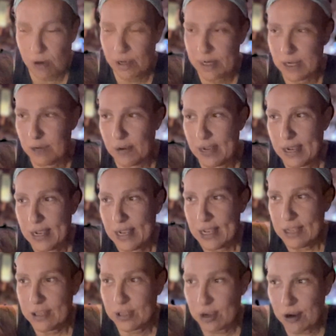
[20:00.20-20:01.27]
Oh, anyway.
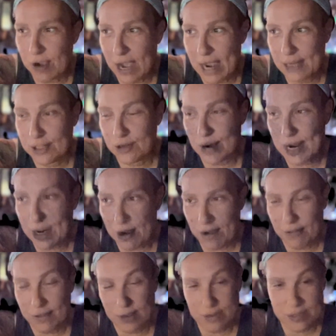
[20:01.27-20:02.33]
So I drank
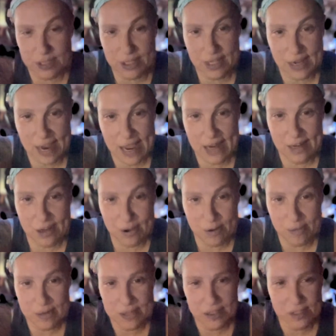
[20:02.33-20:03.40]
all those, and then I had to
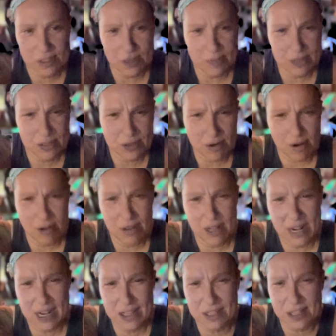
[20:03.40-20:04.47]
go to Mr.
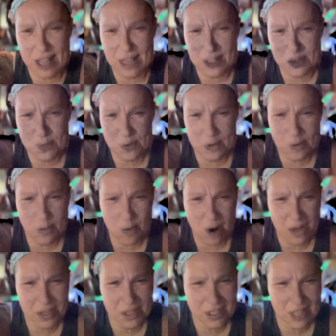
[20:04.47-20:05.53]
Holohan's class, and we were
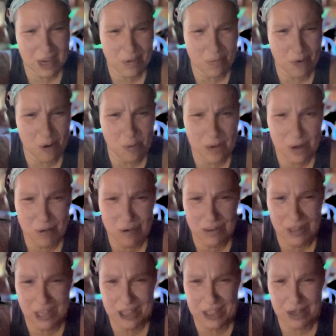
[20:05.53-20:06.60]
watching, like,
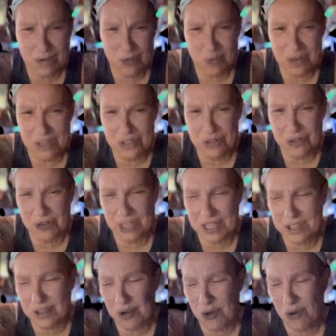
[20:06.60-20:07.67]
Romeo, like, the original,
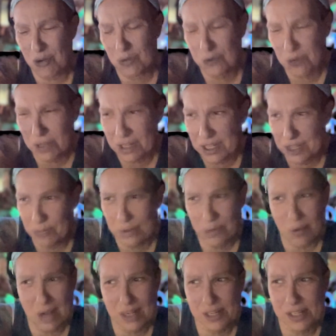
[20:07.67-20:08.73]
like, the old one. And we
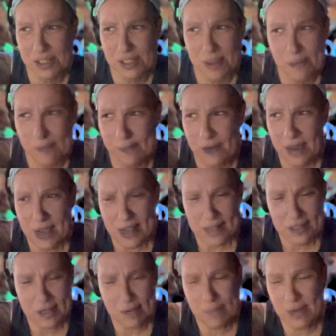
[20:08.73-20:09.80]
were watching some,
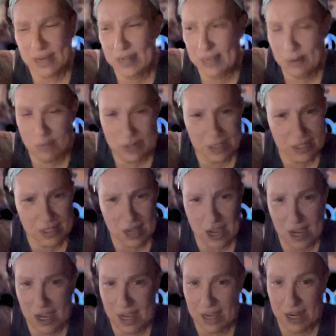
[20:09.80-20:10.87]
and it was
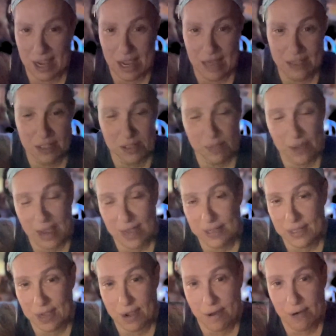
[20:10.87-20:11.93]
not, and I just
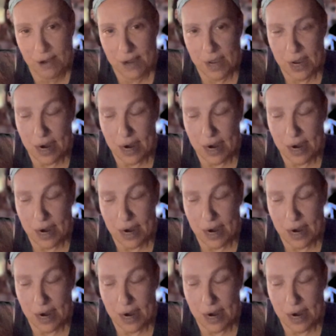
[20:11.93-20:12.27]
passed out.